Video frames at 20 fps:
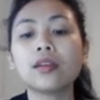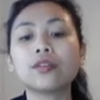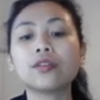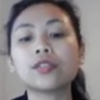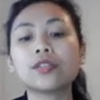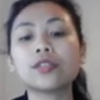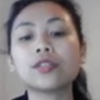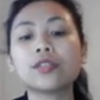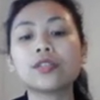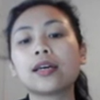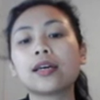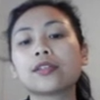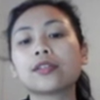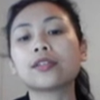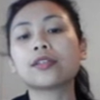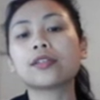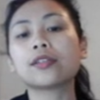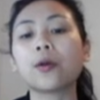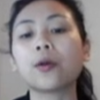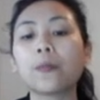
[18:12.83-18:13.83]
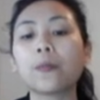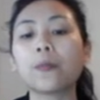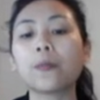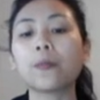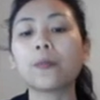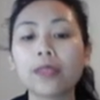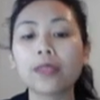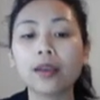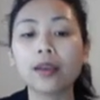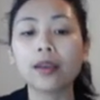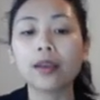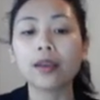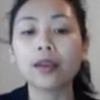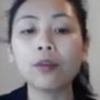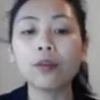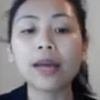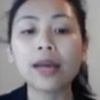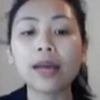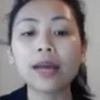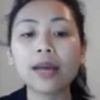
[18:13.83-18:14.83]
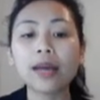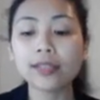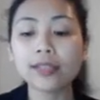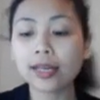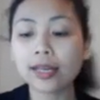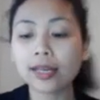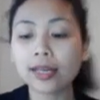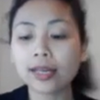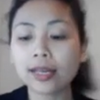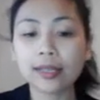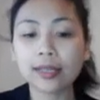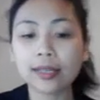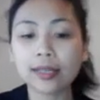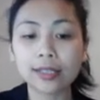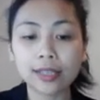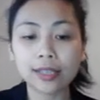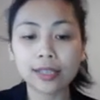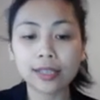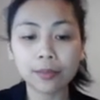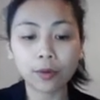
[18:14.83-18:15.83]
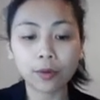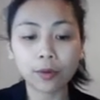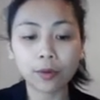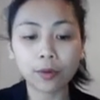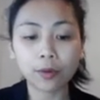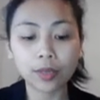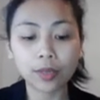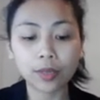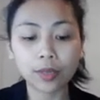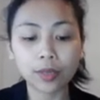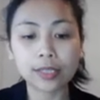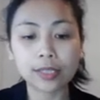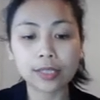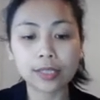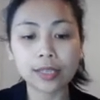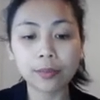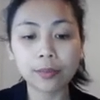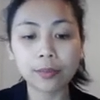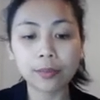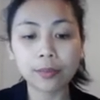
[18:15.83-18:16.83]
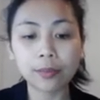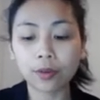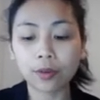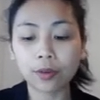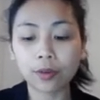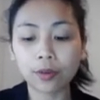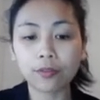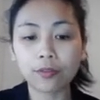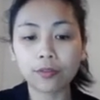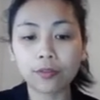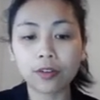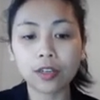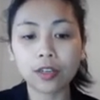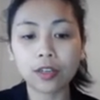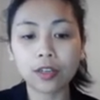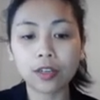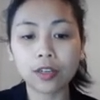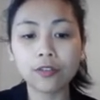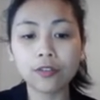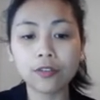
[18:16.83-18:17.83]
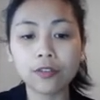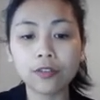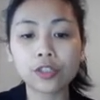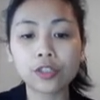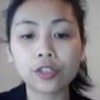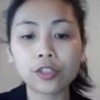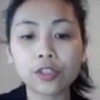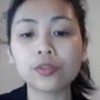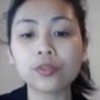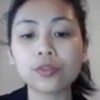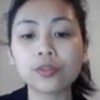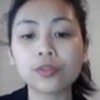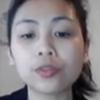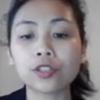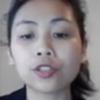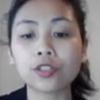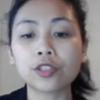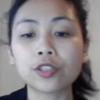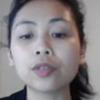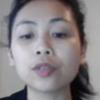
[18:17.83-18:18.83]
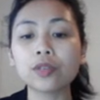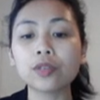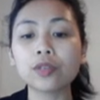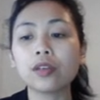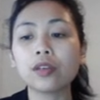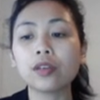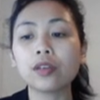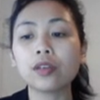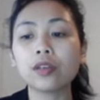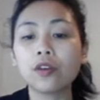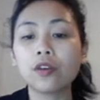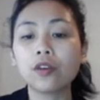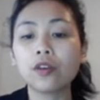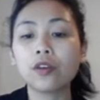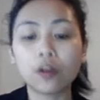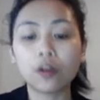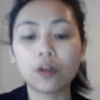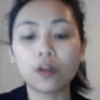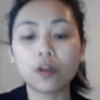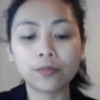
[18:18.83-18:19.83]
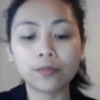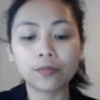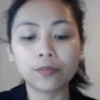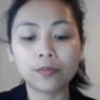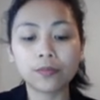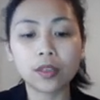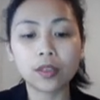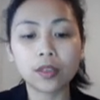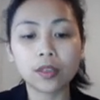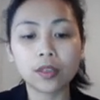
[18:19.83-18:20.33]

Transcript: You see that? So go back to the example of if I choose a student from